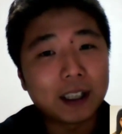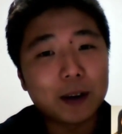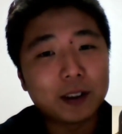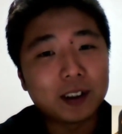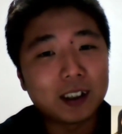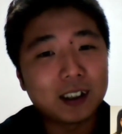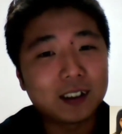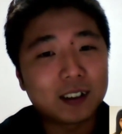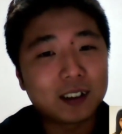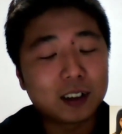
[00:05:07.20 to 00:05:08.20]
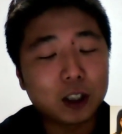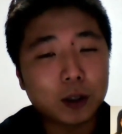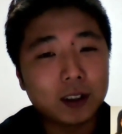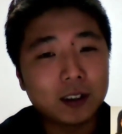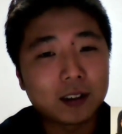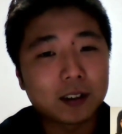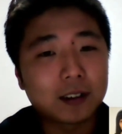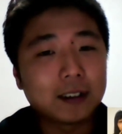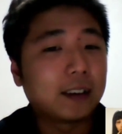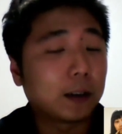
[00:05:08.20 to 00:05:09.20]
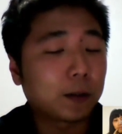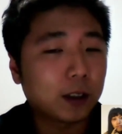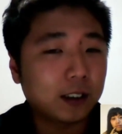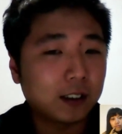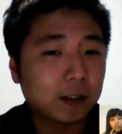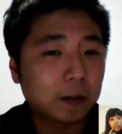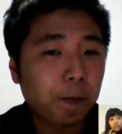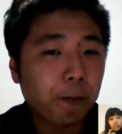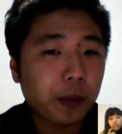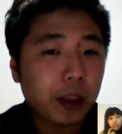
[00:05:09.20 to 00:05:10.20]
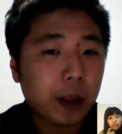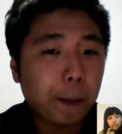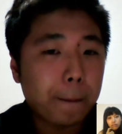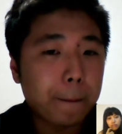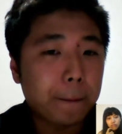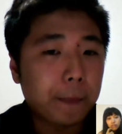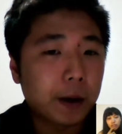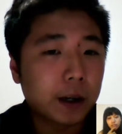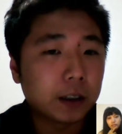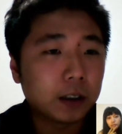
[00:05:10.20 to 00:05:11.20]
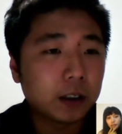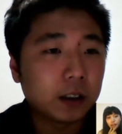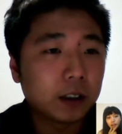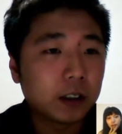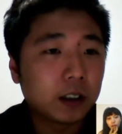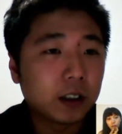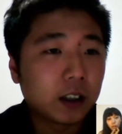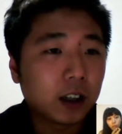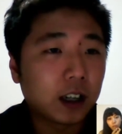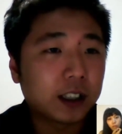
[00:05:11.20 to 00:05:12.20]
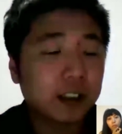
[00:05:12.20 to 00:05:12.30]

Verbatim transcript: nowadays the trend is different. But I